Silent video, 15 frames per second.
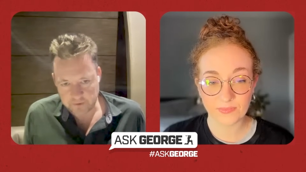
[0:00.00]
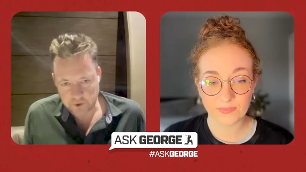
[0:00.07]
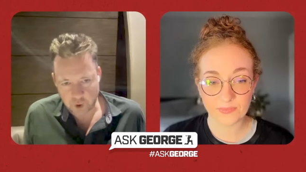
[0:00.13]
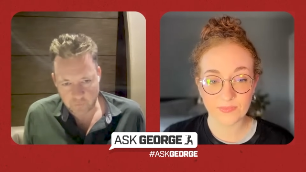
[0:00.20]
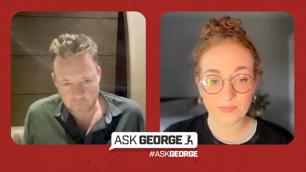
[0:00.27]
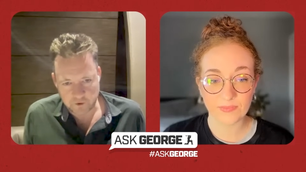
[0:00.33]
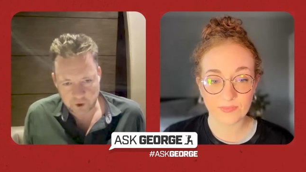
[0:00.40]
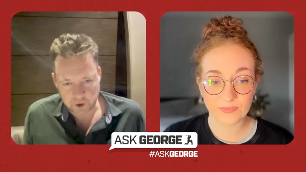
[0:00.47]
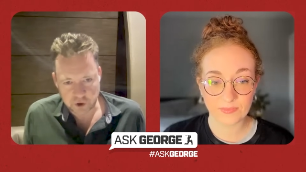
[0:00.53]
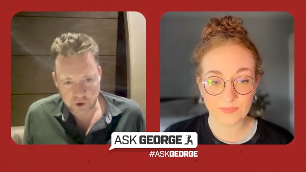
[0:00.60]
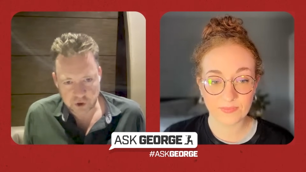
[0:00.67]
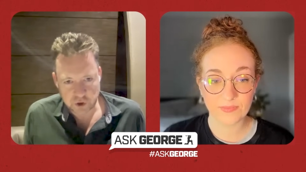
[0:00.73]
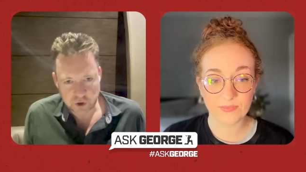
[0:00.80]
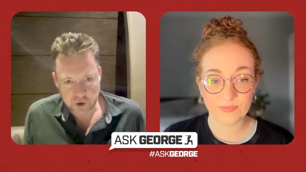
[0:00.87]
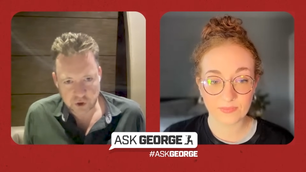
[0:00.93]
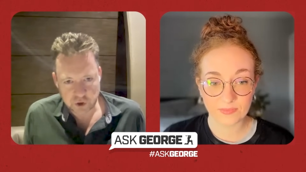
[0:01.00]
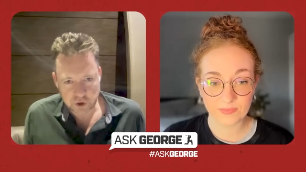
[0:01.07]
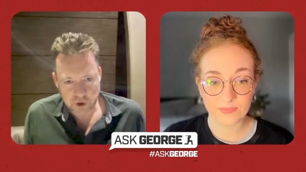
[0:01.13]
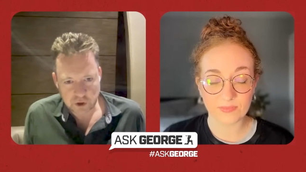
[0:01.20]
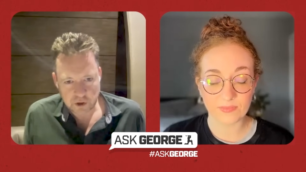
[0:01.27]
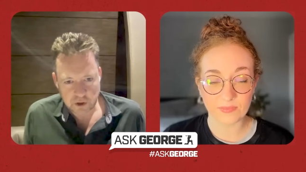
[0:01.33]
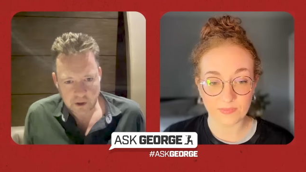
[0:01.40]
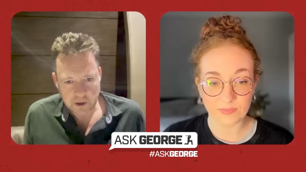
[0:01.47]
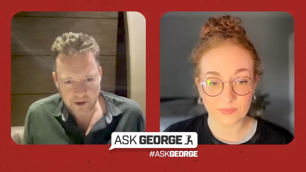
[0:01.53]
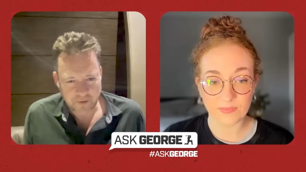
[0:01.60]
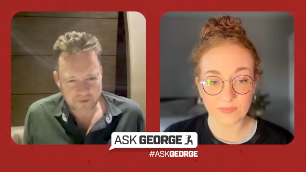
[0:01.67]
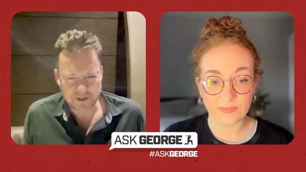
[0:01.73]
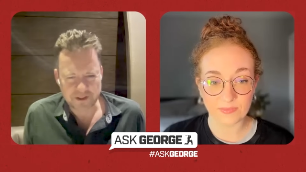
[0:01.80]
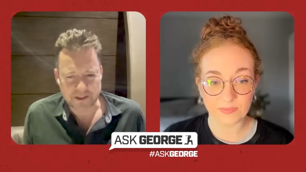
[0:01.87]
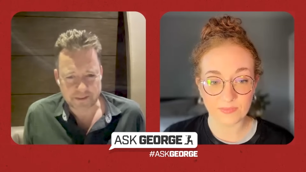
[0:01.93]
Speaker 1: of confidence. And
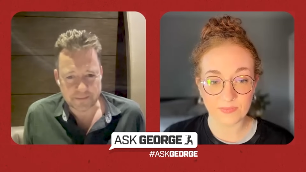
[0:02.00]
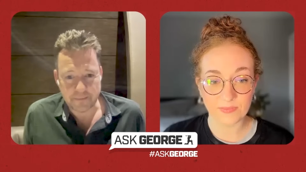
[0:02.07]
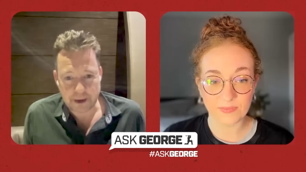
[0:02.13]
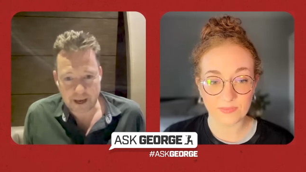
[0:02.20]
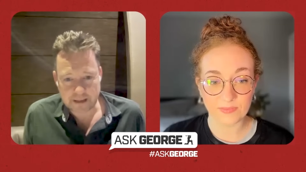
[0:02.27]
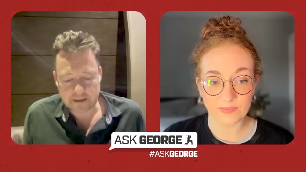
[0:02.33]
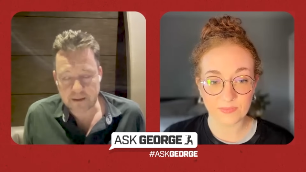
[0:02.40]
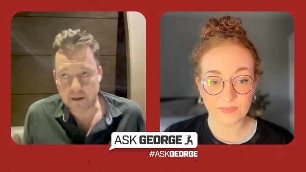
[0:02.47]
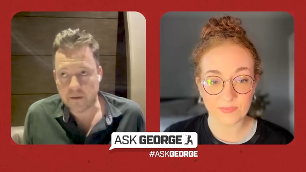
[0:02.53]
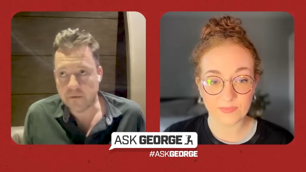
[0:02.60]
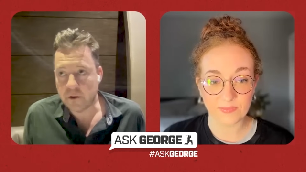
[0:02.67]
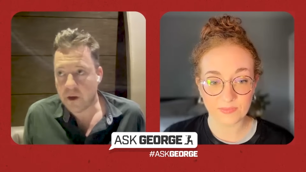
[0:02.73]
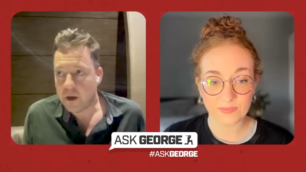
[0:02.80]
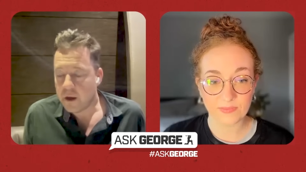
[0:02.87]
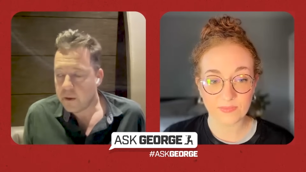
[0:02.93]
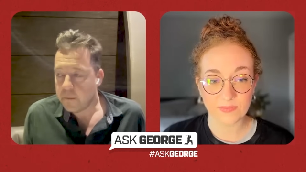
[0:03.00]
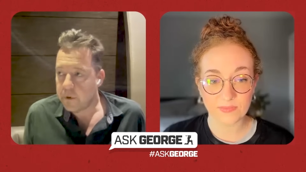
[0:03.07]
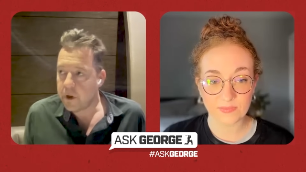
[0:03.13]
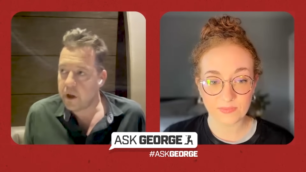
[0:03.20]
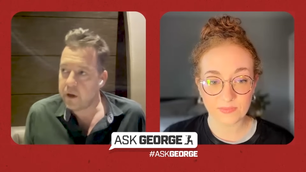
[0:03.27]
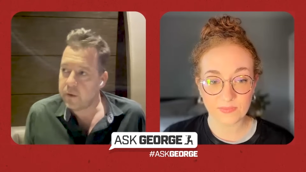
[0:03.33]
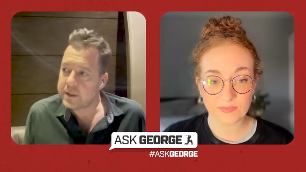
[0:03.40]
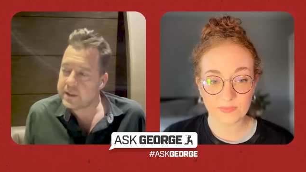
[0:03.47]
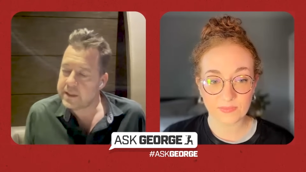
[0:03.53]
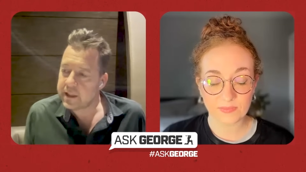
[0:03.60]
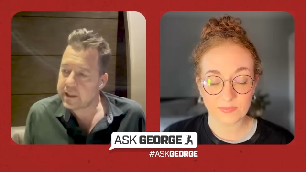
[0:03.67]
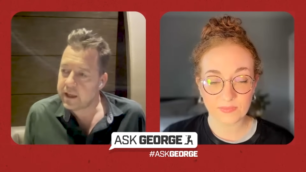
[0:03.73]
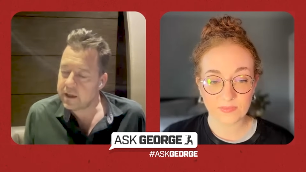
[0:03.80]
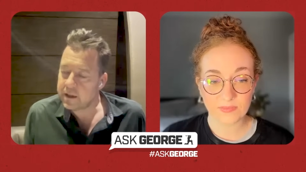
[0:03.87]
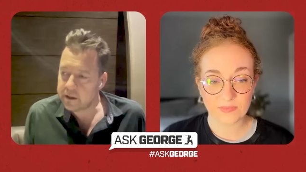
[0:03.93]
confidence is massive, but I always
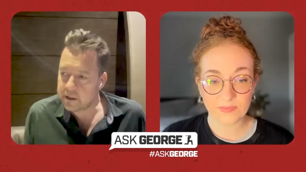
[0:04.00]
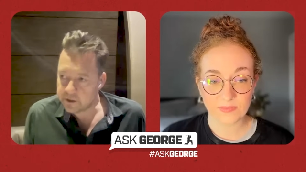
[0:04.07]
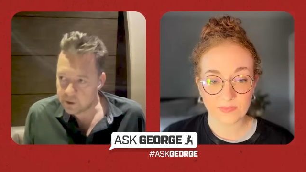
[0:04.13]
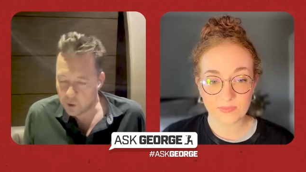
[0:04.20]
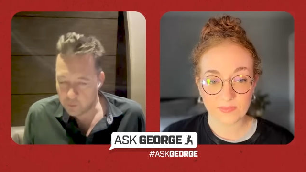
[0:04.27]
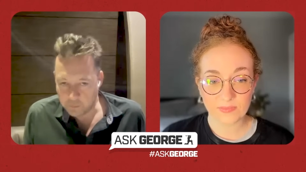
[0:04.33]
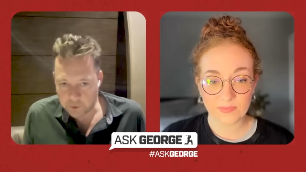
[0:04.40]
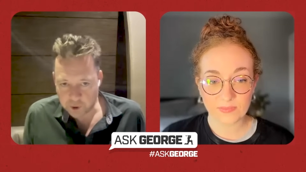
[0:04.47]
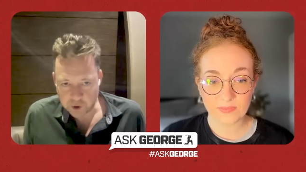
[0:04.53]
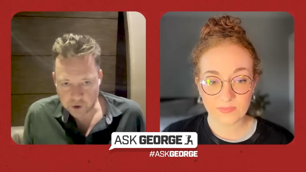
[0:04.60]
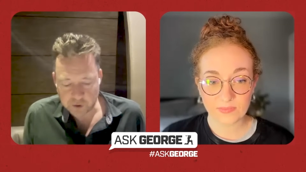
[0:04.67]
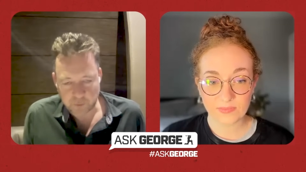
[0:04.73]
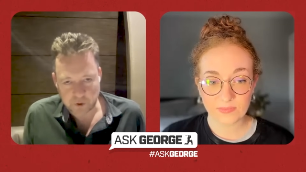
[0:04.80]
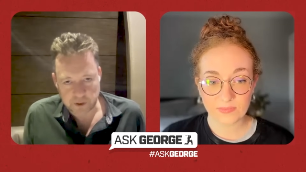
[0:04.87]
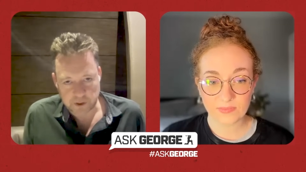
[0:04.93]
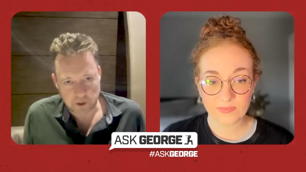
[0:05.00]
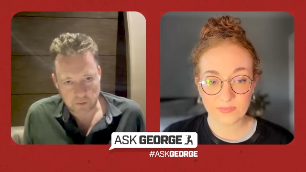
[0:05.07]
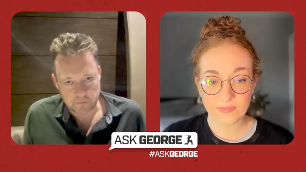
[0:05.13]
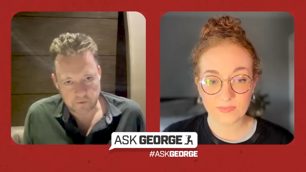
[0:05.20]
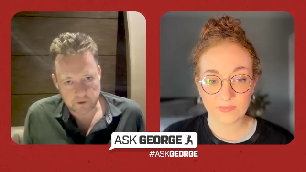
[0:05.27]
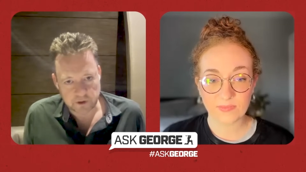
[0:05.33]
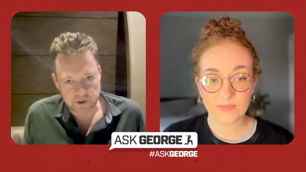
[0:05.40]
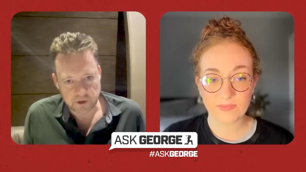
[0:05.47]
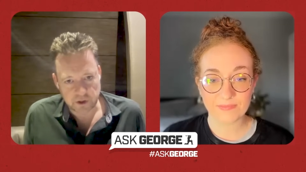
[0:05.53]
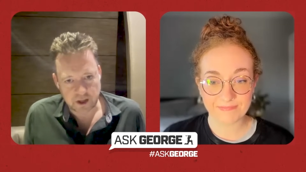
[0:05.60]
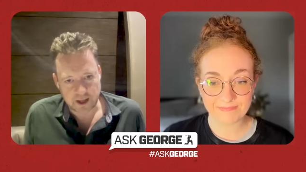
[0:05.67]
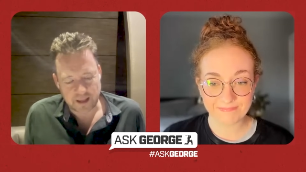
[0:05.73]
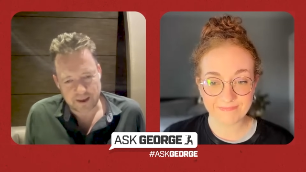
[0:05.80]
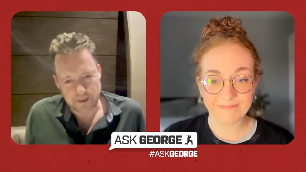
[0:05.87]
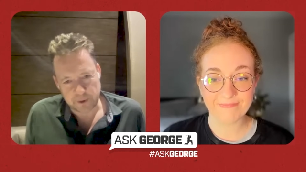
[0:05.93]
think that competence breeds confidence, and you
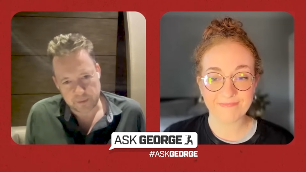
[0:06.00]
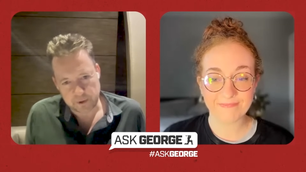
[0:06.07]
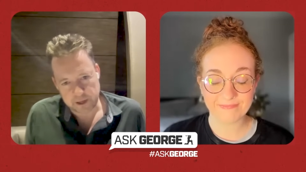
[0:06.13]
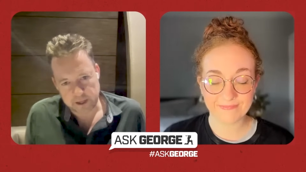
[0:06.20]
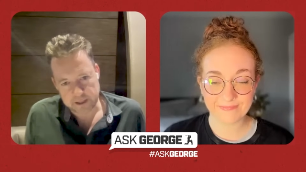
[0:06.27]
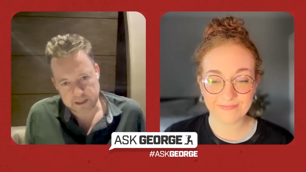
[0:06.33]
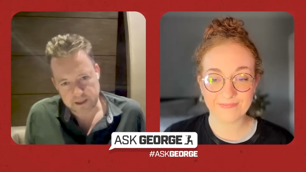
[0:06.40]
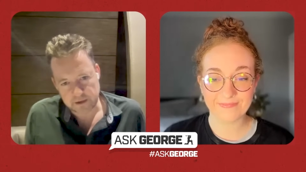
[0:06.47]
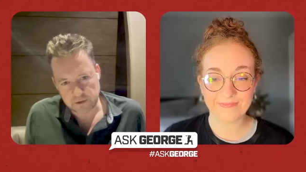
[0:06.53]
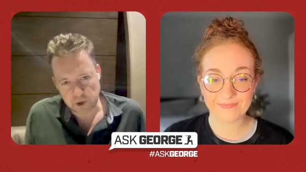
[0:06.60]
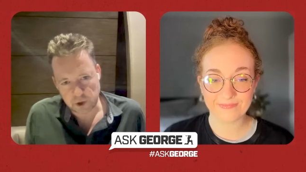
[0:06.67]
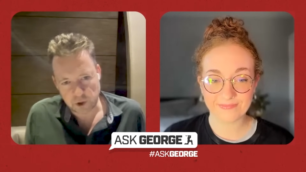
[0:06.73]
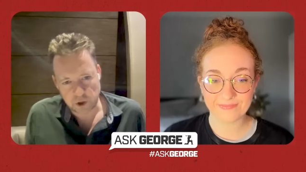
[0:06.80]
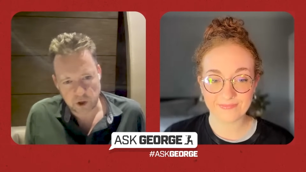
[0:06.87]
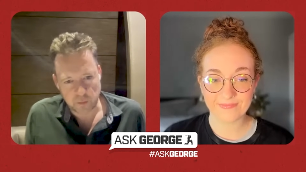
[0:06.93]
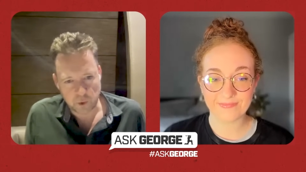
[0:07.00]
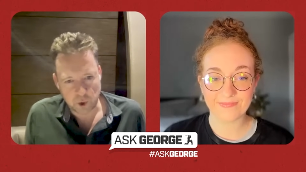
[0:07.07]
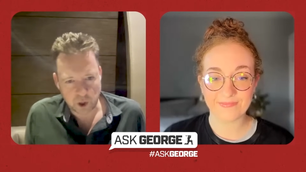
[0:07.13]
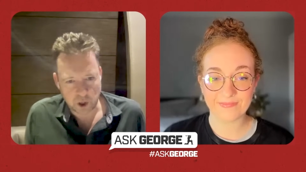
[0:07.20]
get that by playing together a lot and knowing what